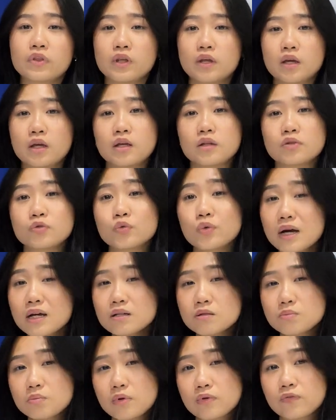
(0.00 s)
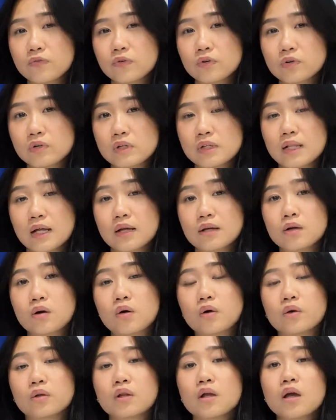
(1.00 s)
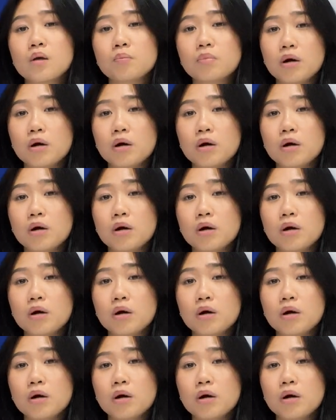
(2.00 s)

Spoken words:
thinking twice before relying on